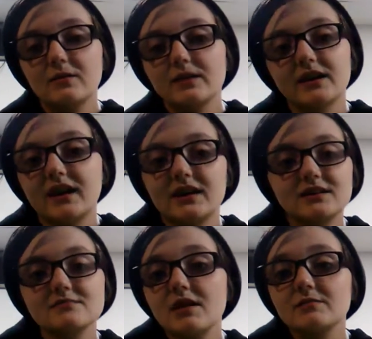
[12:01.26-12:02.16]
Oh my
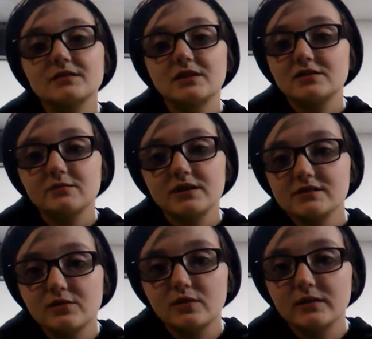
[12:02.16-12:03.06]
god, his mom is such an
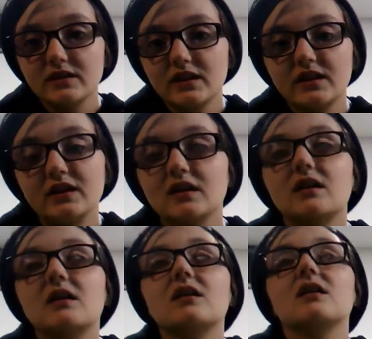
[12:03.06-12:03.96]
amazing woman.
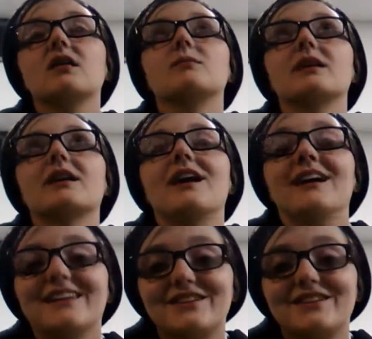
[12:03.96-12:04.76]
Like, oh my god,